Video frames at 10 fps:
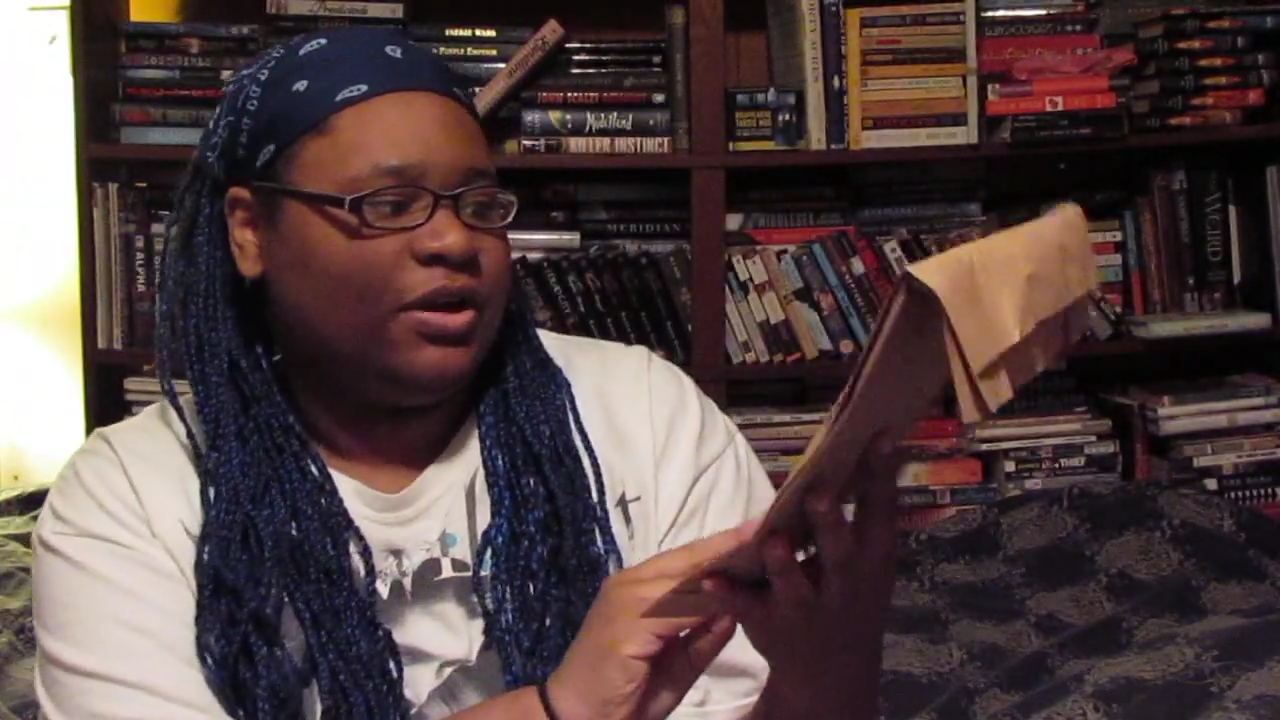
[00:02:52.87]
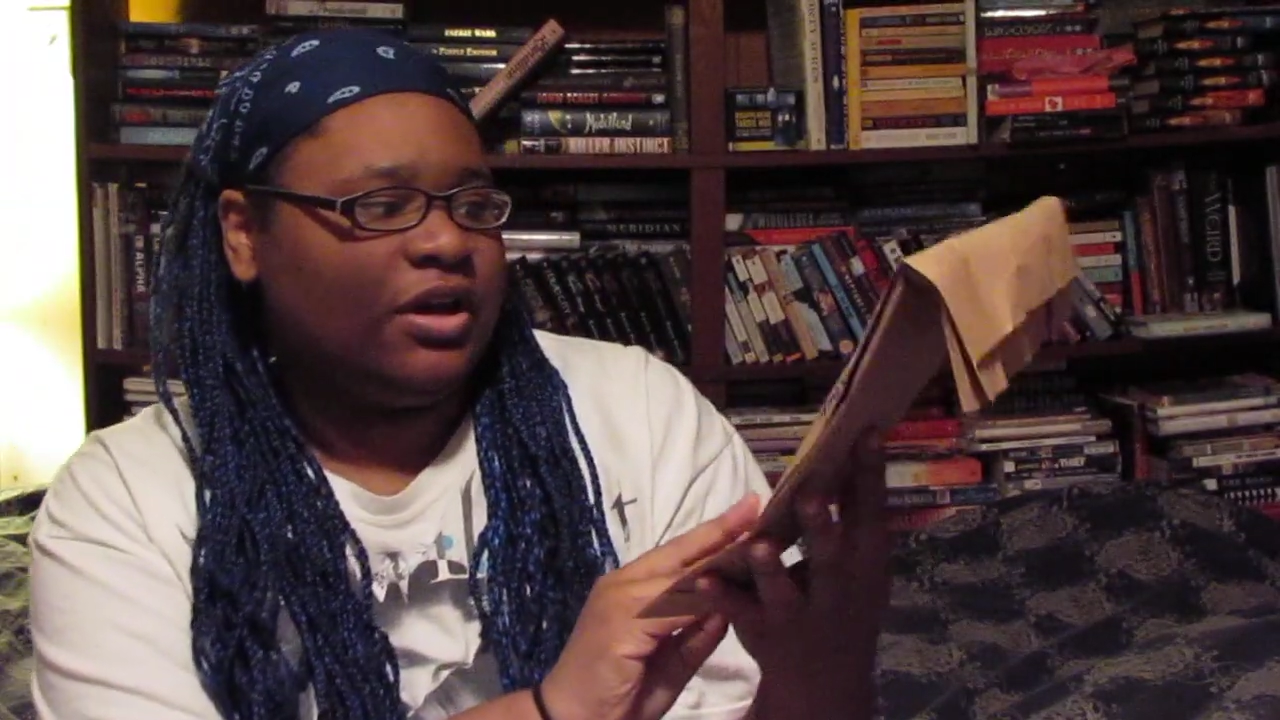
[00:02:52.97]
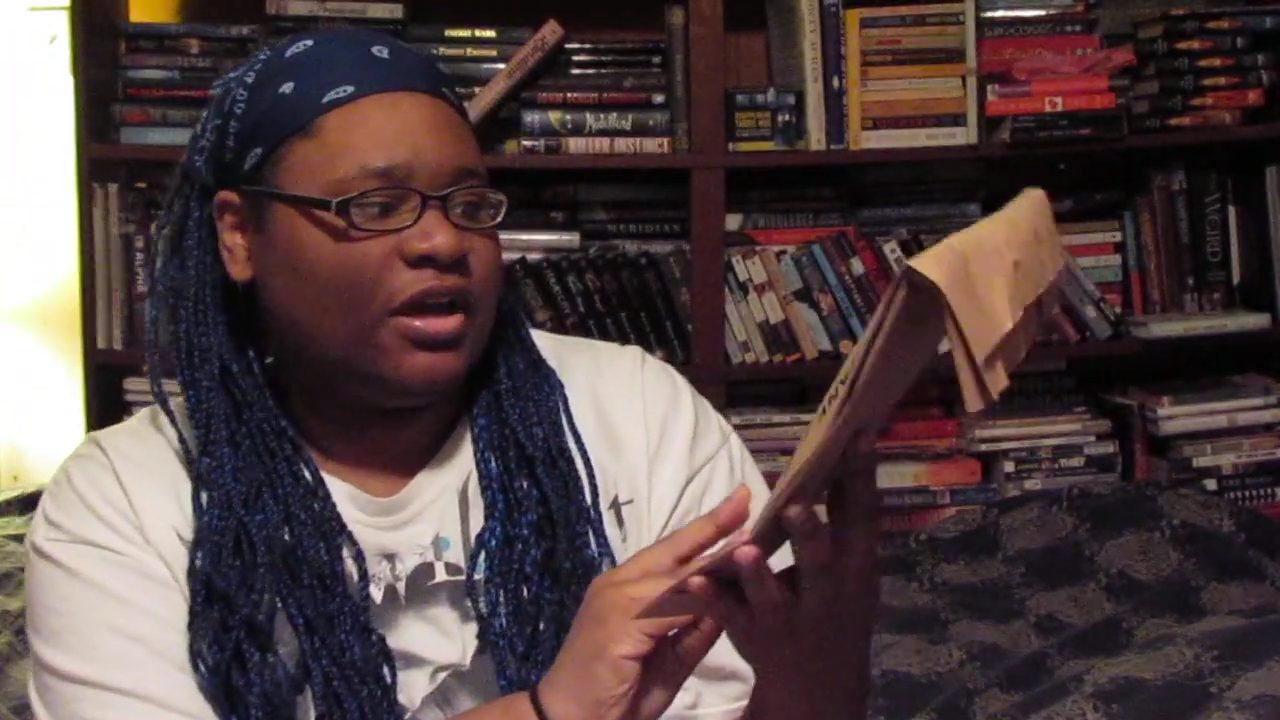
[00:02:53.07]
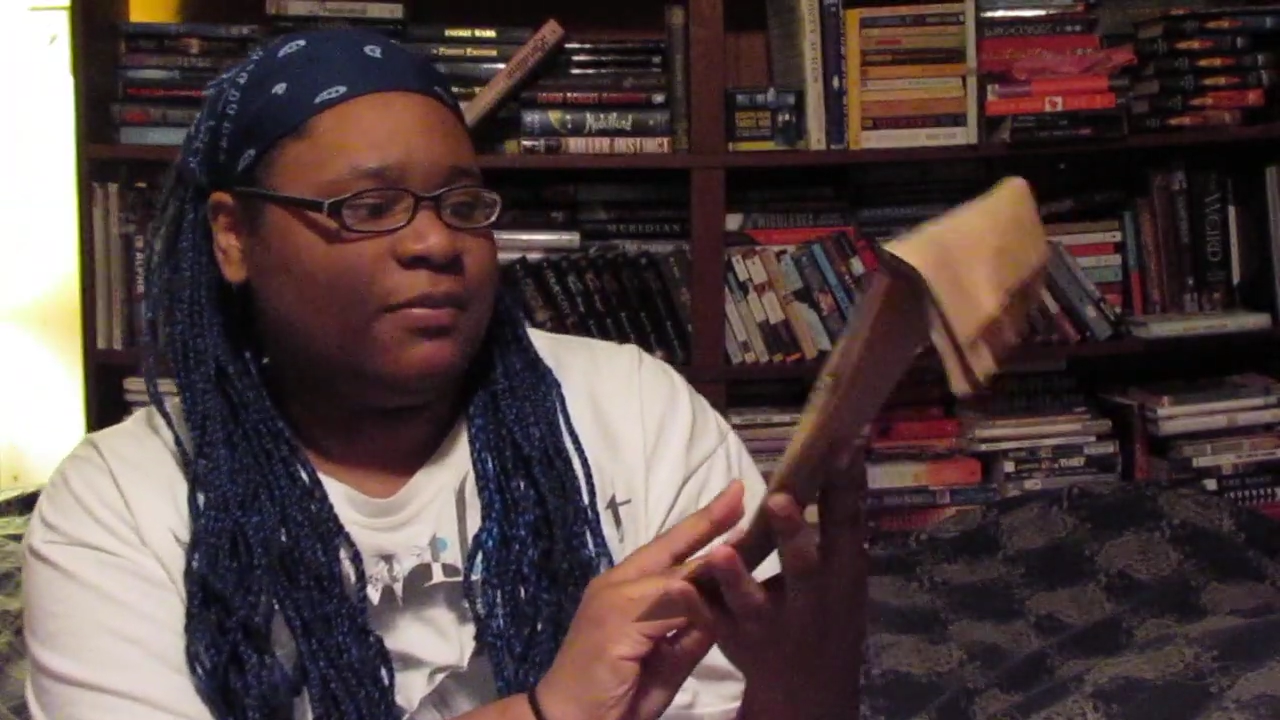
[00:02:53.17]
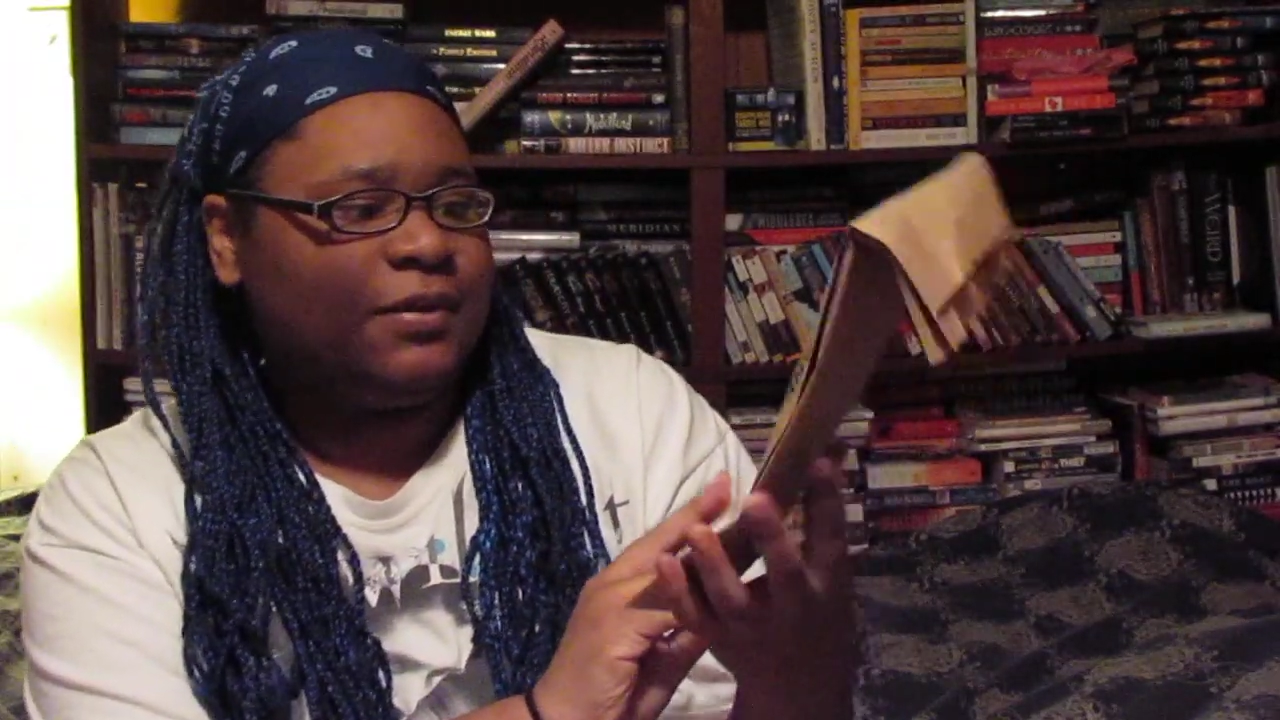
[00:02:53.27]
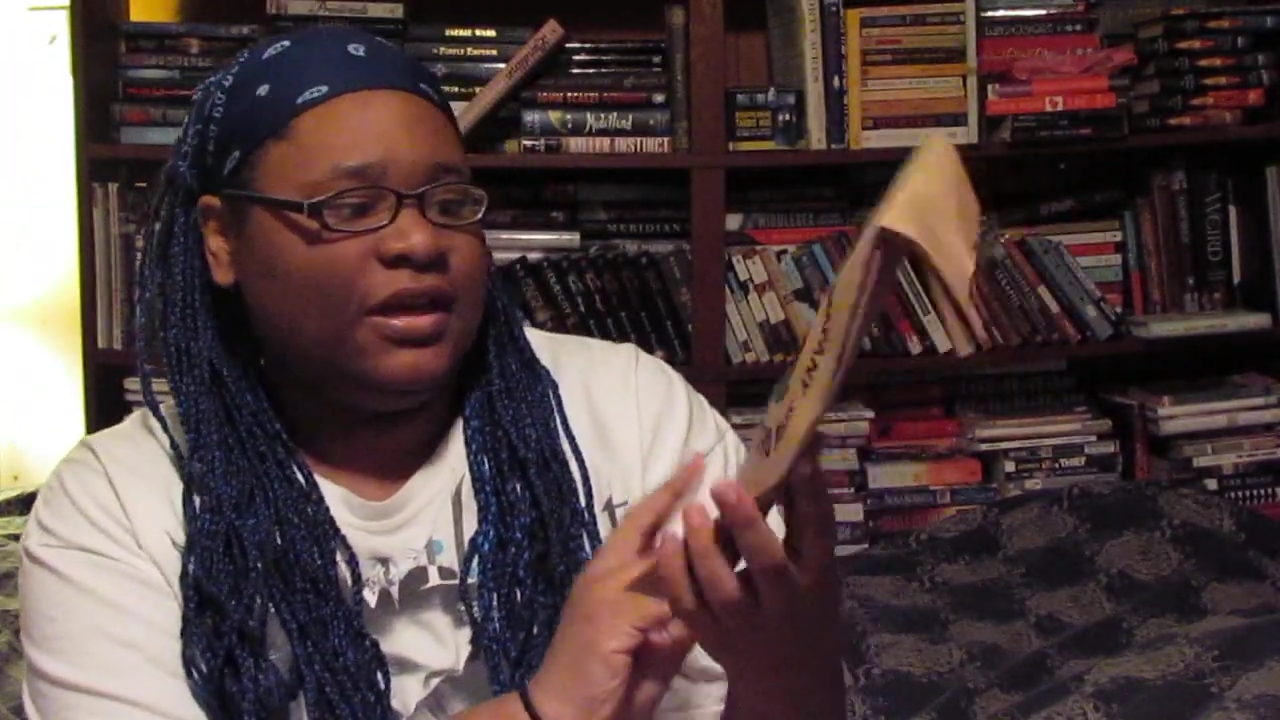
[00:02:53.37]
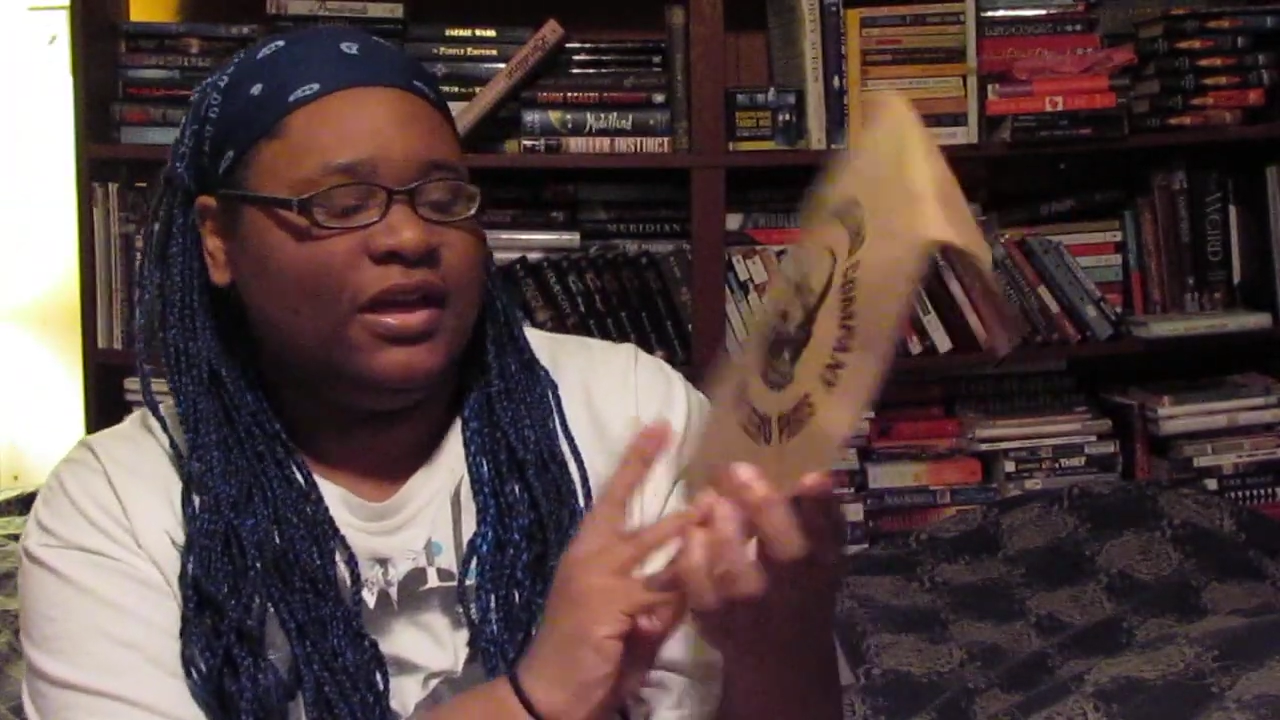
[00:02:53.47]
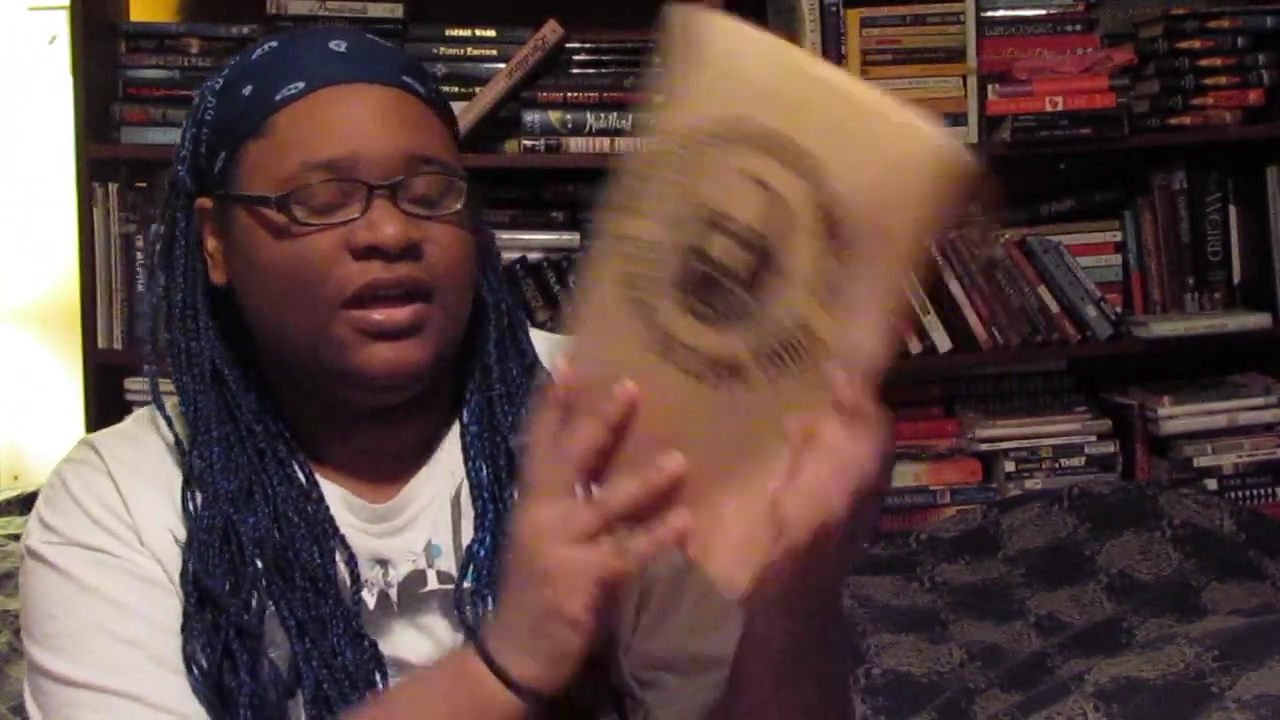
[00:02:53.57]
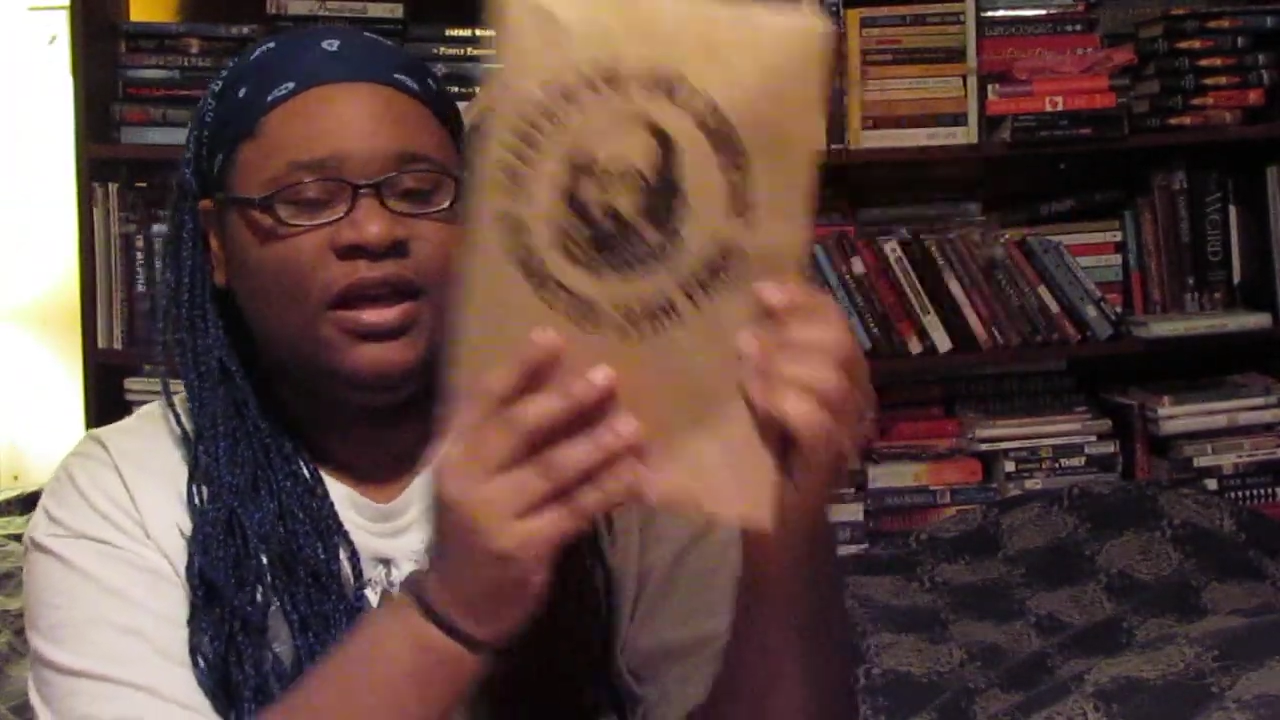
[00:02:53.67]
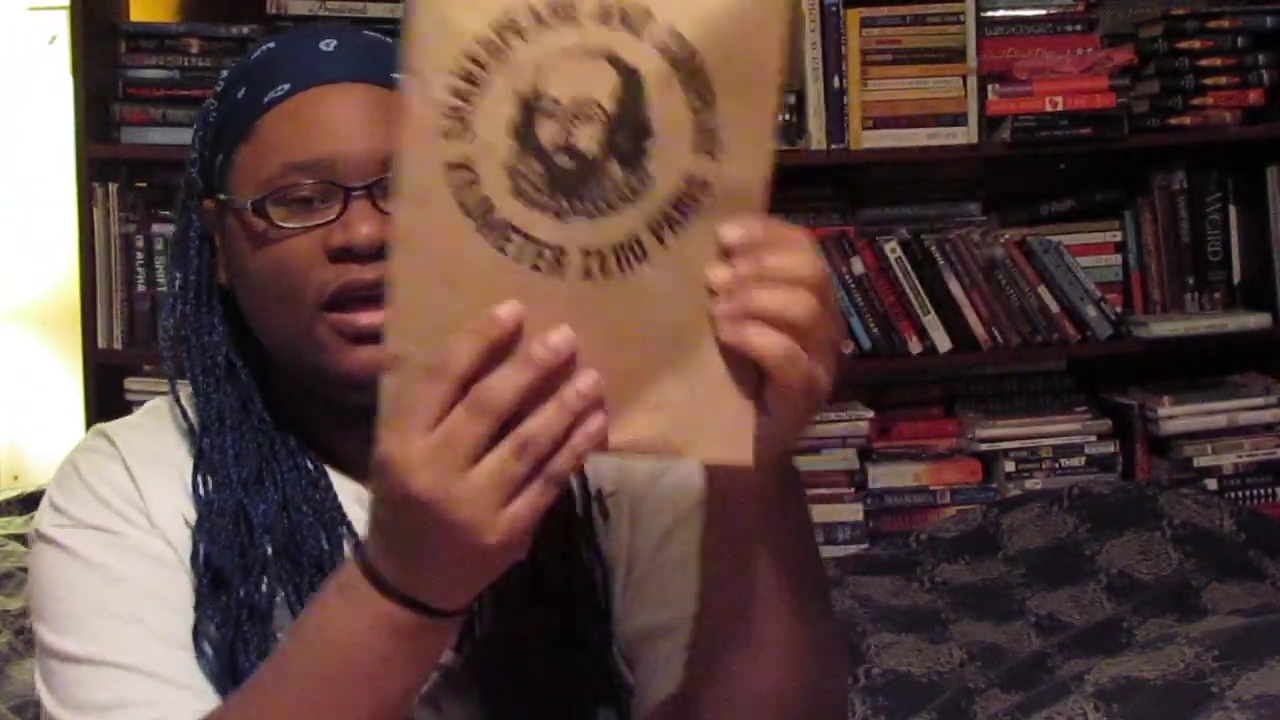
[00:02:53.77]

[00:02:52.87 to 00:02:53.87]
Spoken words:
and Company,